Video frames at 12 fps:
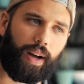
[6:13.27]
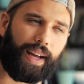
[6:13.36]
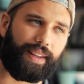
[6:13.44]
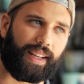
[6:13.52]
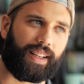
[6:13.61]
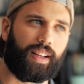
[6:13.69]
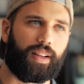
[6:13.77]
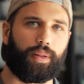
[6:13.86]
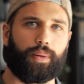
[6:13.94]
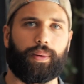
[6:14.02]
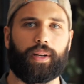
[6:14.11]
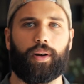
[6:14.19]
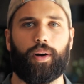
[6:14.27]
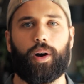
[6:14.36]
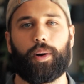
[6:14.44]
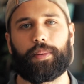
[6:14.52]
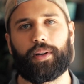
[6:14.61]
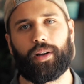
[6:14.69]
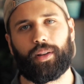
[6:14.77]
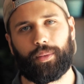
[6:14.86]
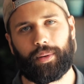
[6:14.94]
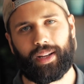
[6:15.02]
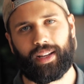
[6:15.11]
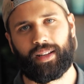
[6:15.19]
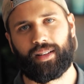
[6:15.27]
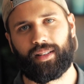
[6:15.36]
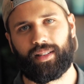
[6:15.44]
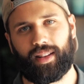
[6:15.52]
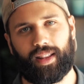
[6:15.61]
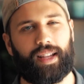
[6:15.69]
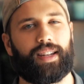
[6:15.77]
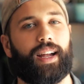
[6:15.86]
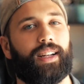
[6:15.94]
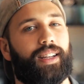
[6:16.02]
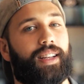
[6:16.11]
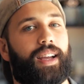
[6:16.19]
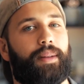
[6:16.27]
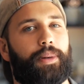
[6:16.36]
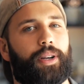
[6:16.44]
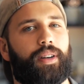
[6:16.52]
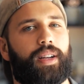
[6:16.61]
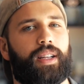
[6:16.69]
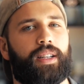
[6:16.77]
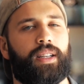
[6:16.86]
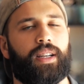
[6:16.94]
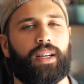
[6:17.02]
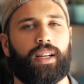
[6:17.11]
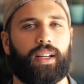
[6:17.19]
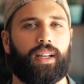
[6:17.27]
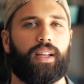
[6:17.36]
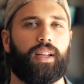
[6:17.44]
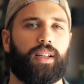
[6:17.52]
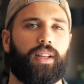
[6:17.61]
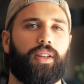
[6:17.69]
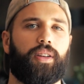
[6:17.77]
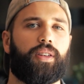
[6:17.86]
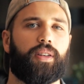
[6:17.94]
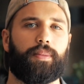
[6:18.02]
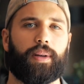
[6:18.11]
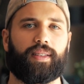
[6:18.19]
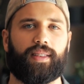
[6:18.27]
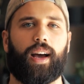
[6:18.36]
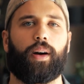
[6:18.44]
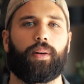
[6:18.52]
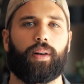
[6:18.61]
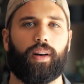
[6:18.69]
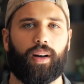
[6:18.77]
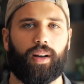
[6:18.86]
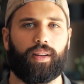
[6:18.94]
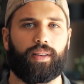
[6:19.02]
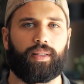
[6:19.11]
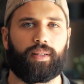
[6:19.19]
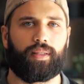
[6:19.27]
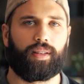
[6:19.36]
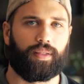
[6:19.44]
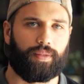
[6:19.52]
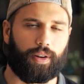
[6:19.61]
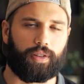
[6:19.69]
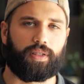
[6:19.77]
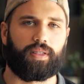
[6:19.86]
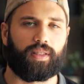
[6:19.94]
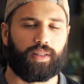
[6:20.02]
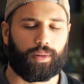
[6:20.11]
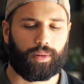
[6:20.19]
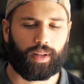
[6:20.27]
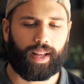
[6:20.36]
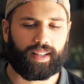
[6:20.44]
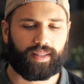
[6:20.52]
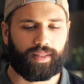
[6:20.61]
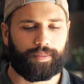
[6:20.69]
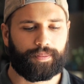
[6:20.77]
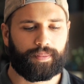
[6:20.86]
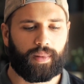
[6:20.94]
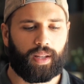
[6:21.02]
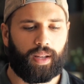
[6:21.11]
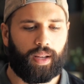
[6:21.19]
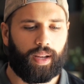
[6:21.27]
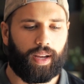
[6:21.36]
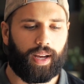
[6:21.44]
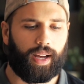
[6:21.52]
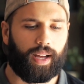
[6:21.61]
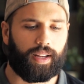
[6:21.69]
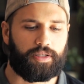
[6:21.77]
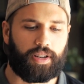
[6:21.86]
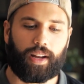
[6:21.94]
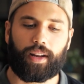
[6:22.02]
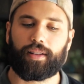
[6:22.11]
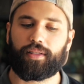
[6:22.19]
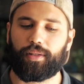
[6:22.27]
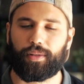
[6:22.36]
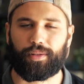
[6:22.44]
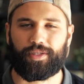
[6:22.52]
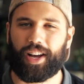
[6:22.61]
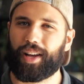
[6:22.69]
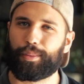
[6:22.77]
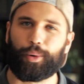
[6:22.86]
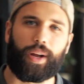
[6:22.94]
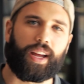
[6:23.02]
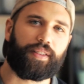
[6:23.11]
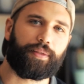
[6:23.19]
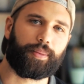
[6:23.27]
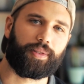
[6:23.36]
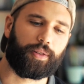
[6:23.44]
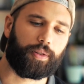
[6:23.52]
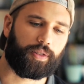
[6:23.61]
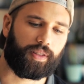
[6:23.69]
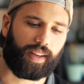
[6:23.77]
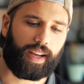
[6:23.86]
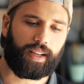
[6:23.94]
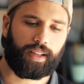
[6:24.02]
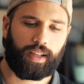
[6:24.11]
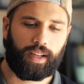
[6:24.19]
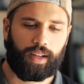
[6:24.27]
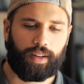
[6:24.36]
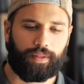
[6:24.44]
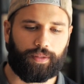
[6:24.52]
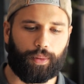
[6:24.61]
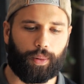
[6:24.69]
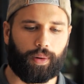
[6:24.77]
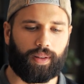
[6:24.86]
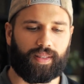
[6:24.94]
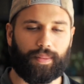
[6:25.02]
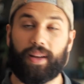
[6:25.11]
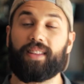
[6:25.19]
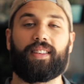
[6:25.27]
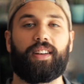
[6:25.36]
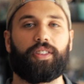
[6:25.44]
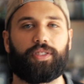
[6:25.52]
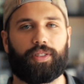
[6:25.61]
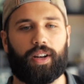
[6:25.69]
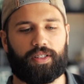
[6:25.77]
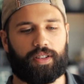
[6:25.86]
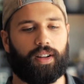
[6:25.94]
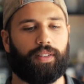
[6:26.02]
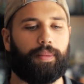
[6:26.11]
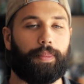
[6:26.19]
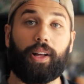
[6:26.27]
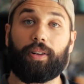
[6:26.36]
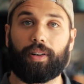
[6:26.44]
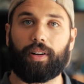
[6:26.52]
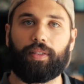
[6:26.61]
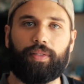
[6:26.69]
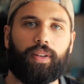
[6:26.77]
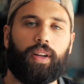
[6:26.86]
have that click-through window open all the way to that 90-day period, you could miss out on conversions in Google Ads. Shout out to John Moran from Solutions 8 for this amazing illustration of a bell curve